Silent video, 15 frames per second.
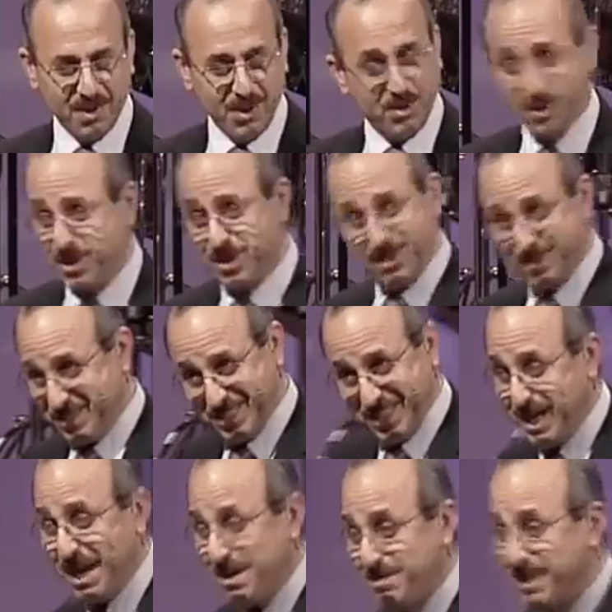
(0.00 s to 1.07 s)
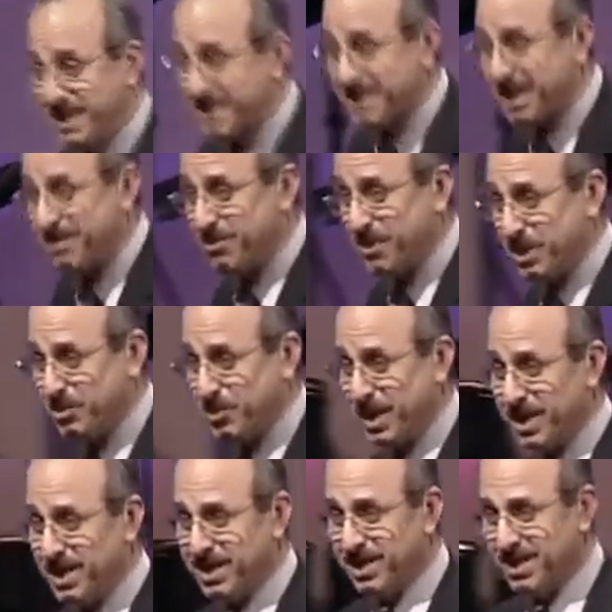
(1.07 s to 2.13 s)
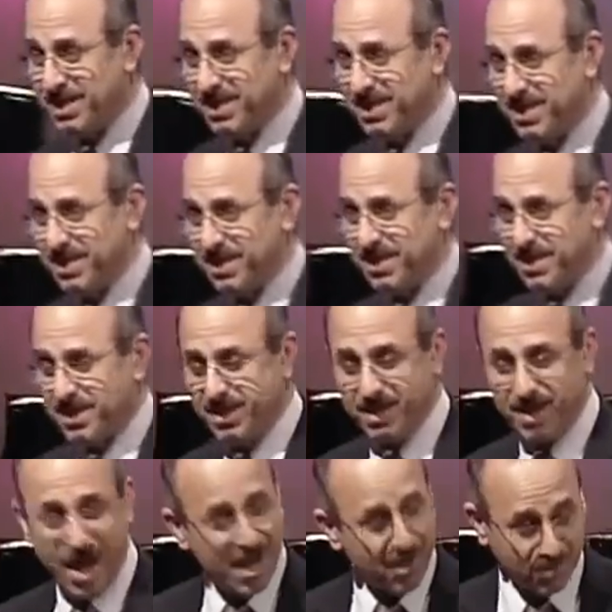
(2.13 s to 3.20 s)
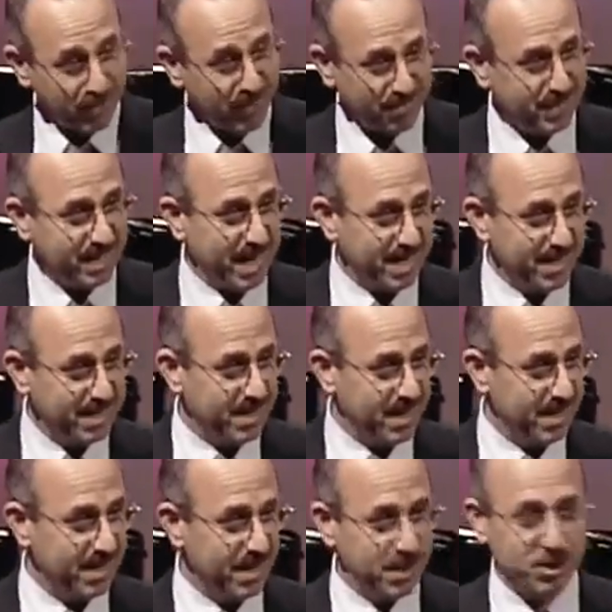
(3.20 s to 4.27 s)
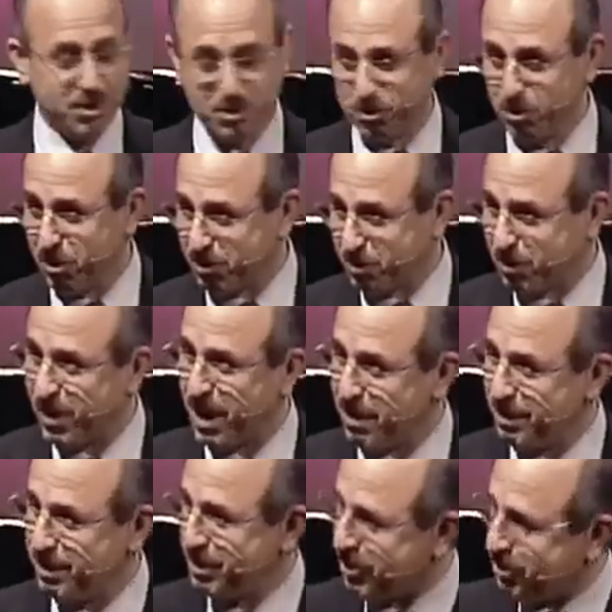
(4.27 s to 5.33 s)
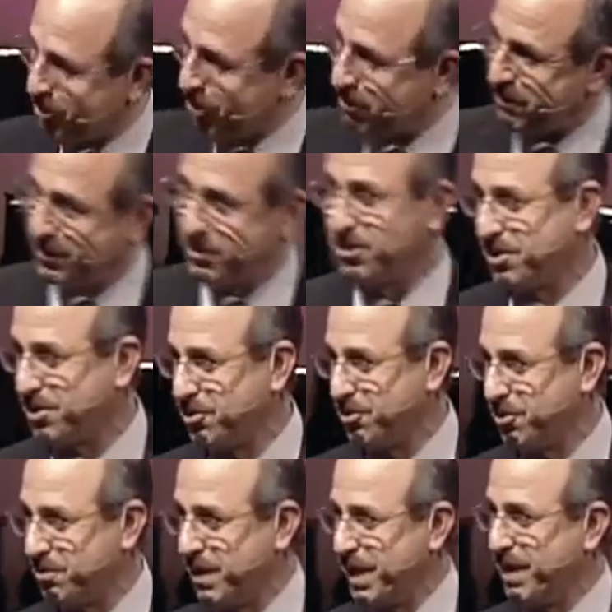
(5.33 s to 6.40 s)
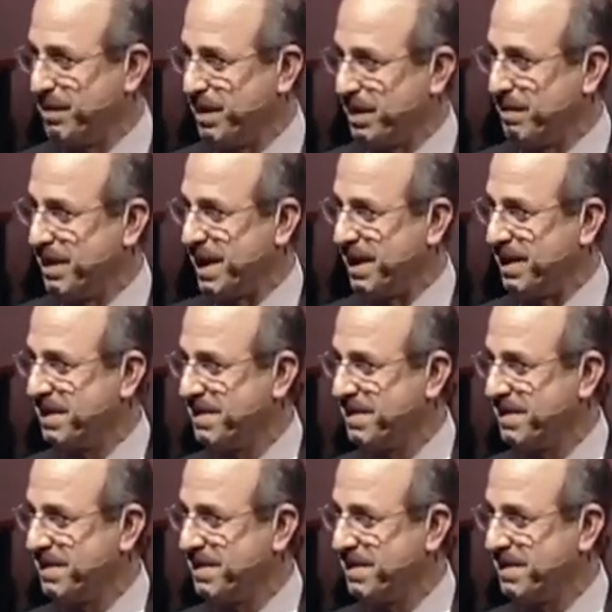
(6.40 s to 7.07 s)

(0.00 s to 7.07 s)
You didn't see I mixed them very well? I could have taken that. It's your problem. It's your future. You're blaming me."